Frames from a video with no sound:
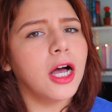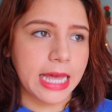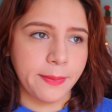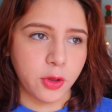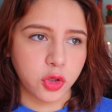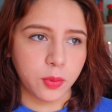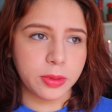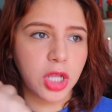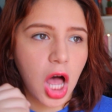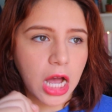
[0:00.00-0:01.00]
I'm also
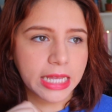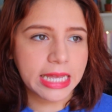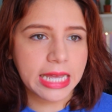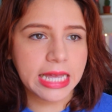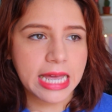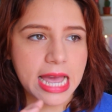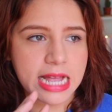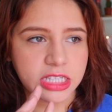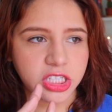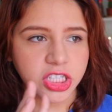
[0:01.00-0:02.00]
blogging
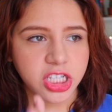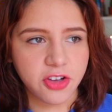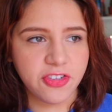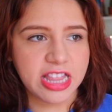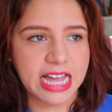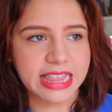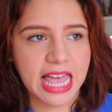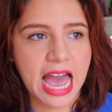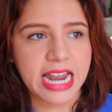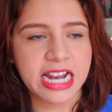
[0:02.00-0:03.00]
and stuffy like that,